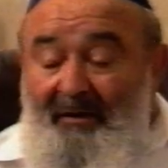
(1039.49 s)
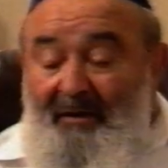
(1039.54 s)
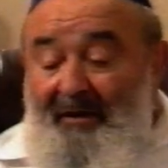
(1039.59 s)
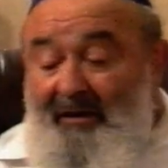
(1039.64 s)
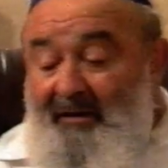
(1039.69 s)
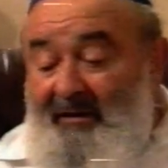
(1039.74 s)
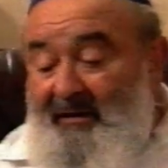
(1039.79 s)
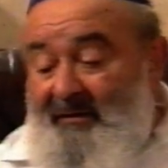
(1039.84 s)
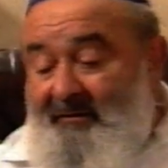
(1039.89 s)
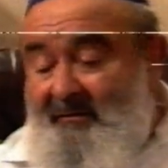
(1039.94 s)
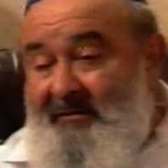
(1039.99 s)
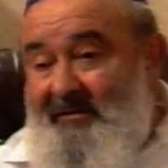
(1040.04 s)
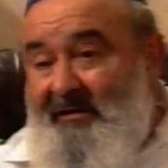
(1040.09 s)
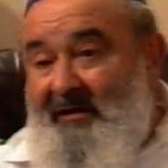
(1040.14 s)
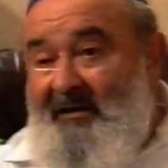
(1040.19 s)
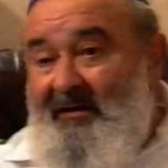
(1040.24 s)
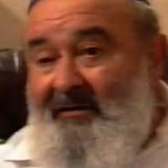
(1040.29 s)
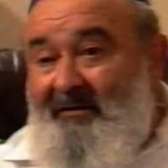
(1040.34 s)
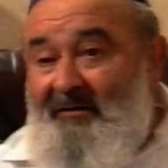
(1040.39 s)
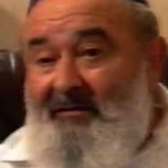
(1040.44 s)
And he had to
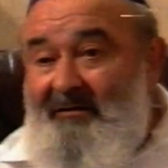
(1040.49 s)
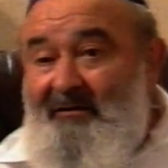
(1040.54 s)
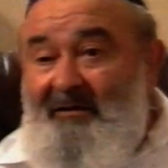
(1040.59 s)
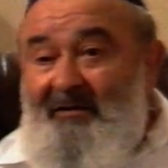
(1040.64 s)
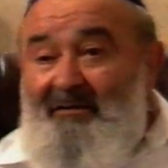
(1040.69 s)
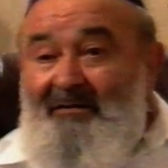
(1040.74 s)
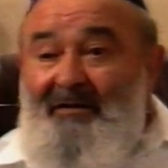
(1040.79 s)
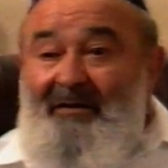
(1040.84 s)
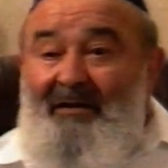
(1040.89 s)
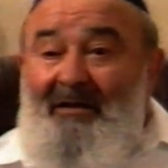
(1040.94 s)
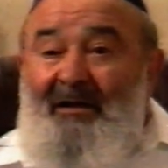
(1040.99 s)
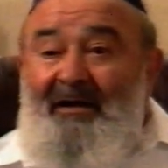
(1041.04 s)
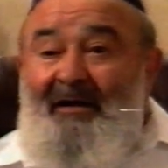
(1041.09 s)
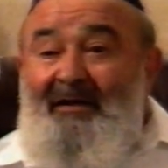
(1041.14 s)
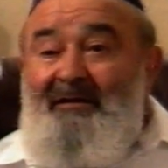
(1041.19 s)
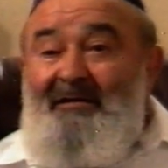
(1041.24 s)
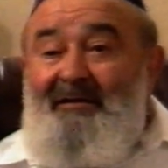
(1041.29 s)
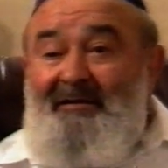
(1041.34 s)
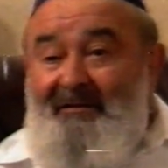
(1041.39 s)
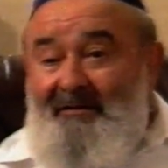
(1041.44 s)
sign it on the dotted
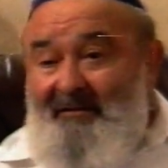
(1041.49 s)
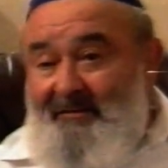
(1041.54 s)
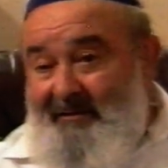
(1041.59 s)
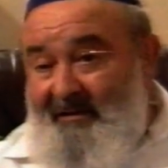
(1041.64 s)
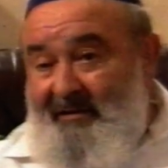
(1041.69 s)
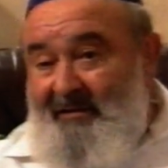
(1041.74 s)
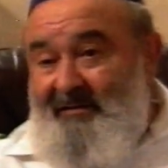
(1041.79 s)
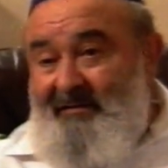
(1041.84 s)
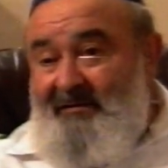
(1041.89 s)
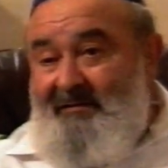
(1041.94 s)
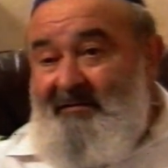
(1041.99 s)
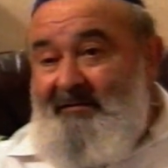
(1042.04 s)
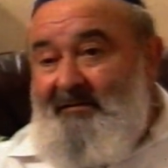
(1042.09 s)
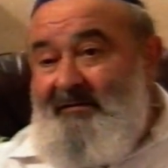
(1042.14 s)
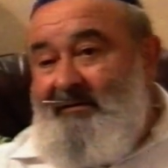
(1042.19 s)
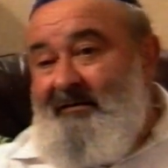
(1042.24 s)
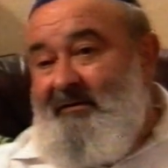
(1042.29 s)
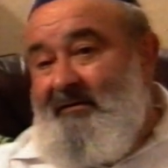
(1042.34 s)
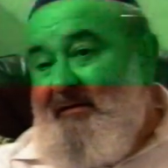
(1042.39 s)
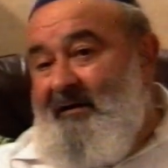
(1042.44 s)
line that, yes,
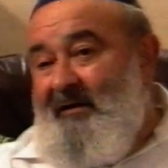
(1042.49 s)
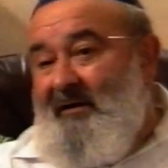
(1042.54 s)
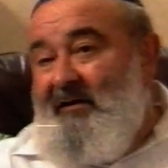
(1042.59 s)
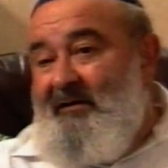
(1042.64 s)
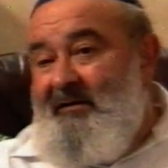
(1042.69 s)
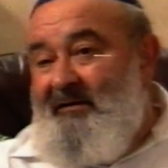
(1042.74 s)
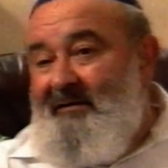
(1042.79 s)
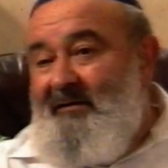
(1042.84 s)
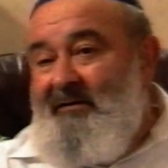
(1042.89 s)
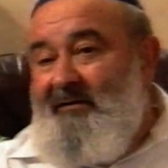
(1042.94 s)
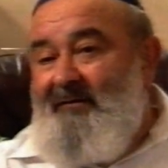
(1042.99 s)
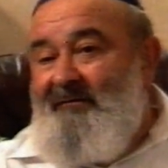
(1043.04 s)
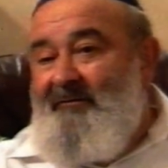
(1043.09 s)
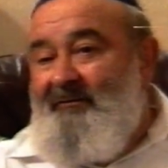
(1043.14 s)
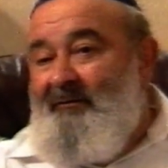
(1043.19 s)
I hereof